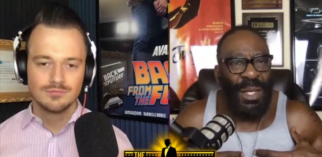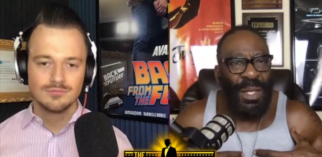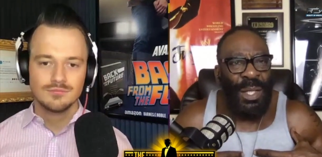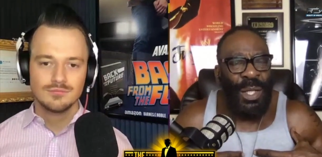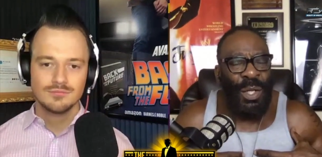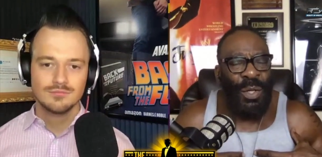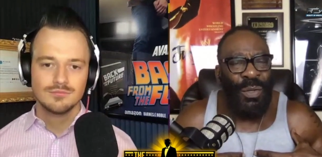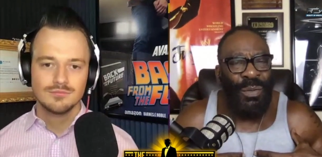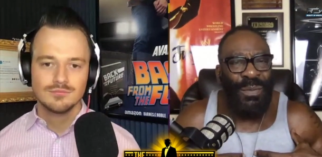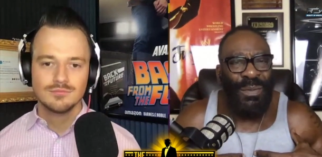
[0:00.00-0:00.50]
Speaker 1: You
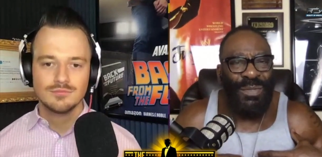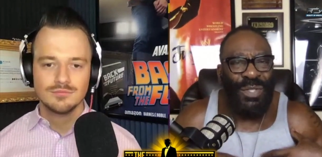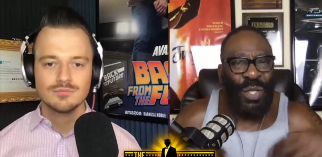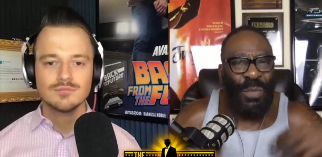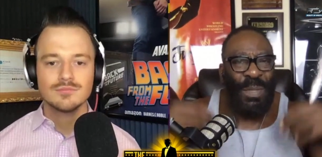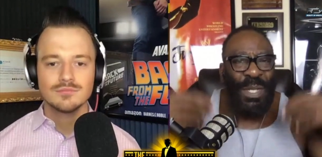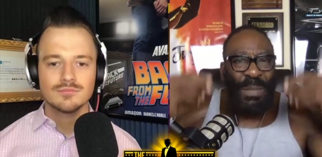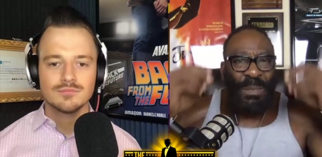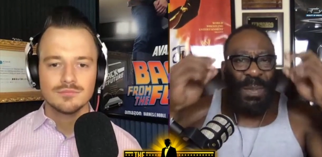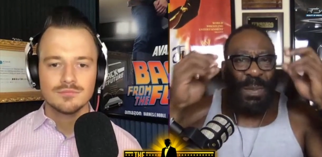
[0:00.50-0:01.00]
know, so
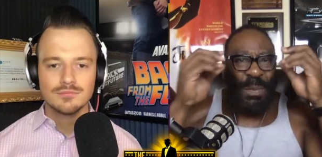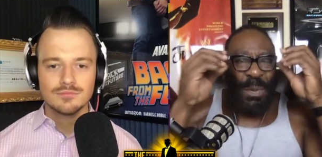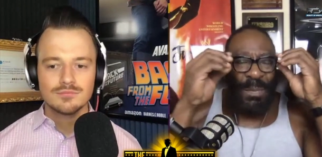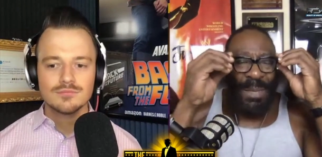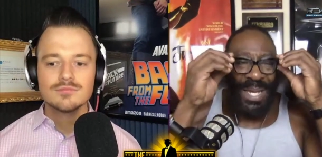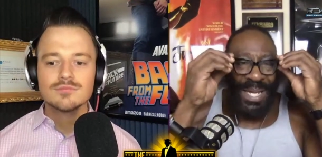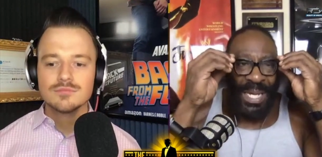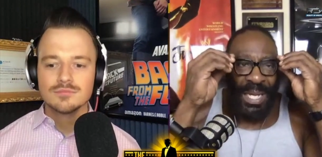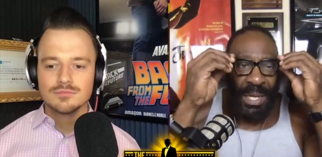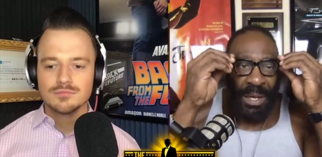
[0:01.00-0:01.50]
many people
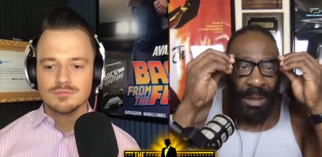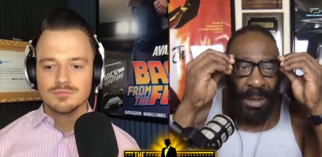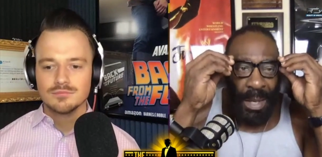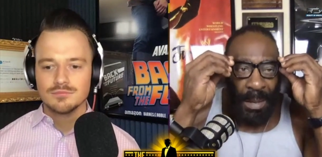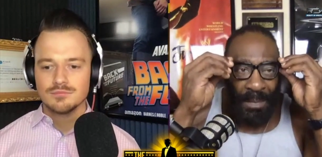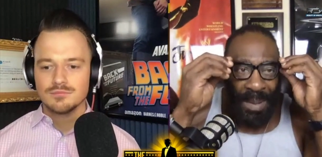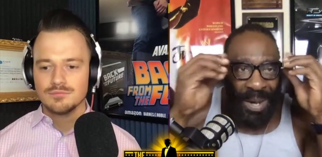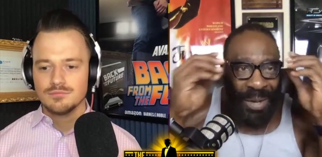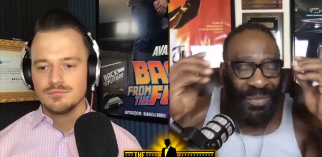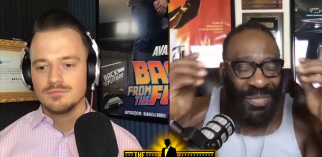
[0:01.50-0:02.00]
make it
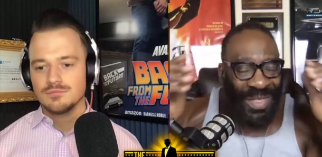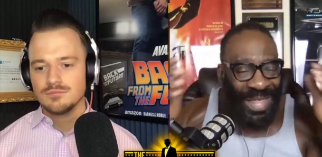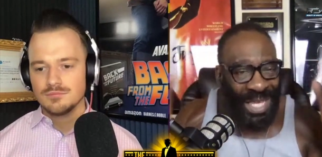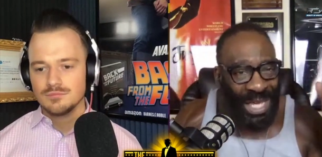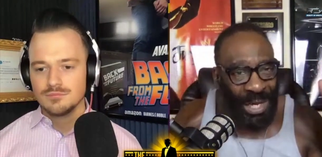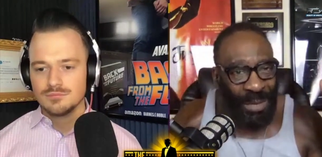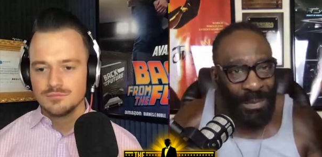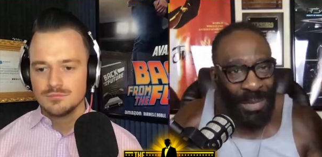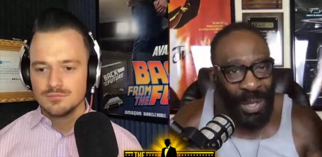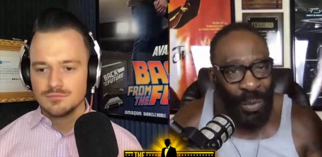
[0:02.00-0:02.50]
about
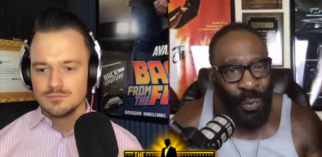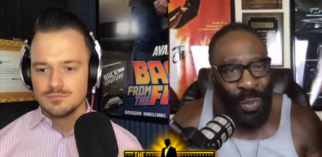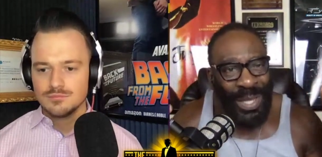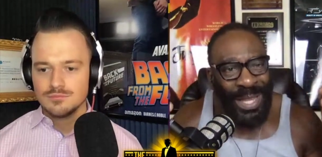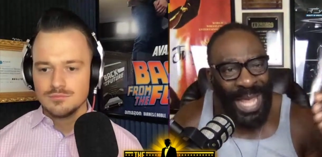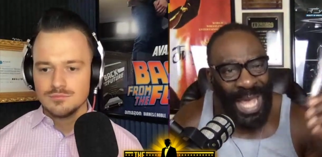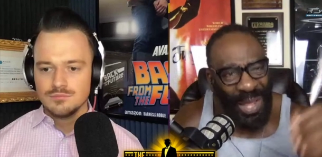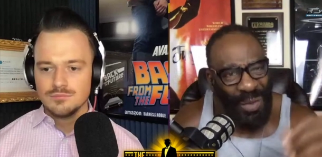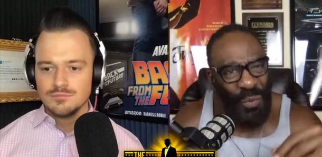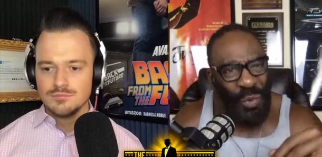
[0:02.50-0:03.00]
them and what
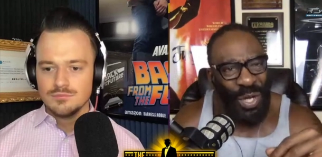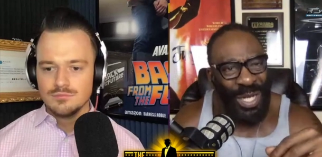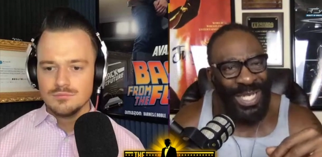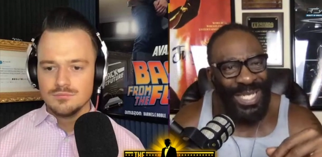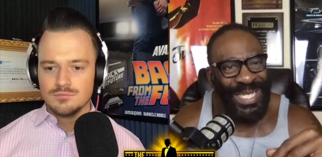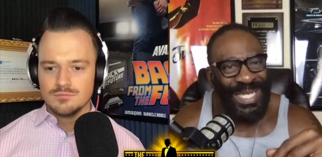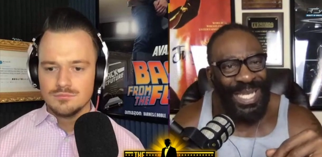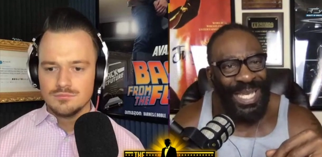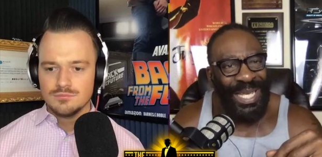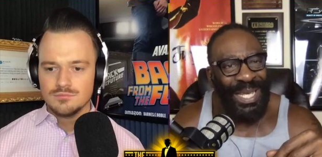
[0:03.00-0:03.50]
they want to
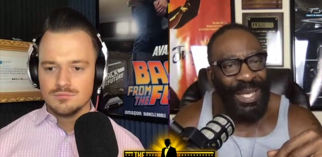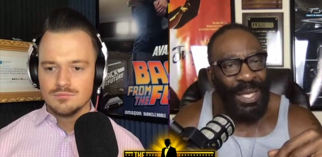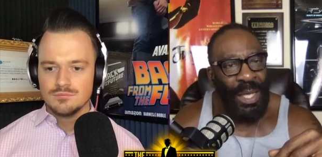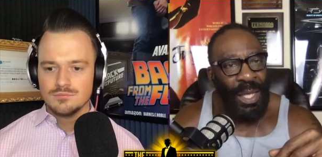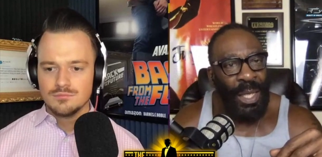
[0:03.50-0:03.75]
see.